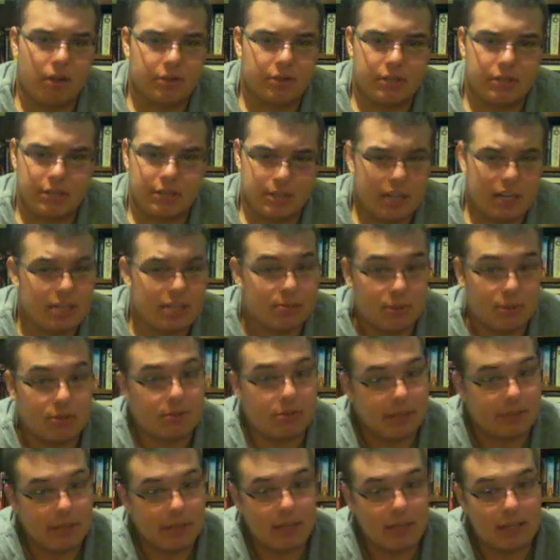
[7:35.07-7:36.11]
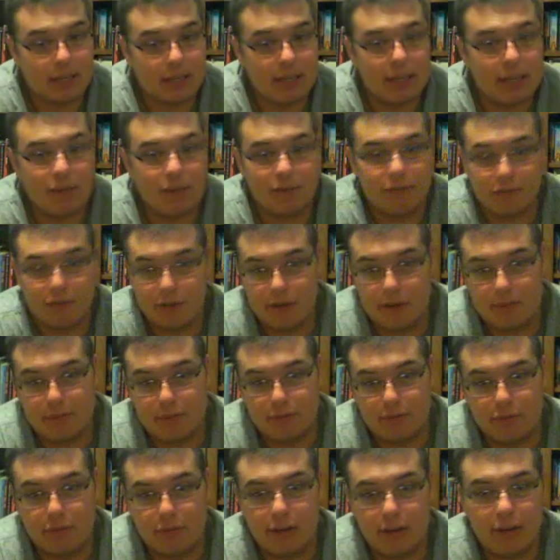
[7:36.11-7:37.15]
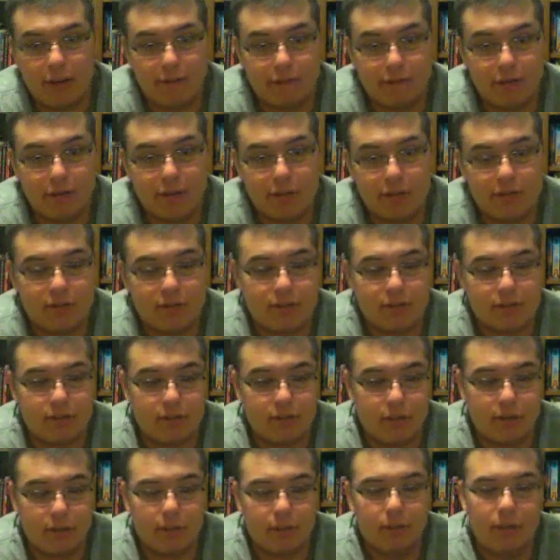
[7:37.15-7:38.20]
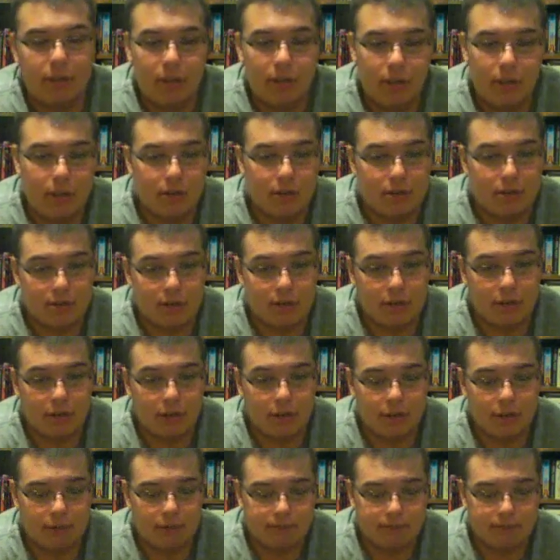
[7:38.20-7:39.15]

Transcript: It's not supposed to be like that for your M249 freaks, so just letting you know.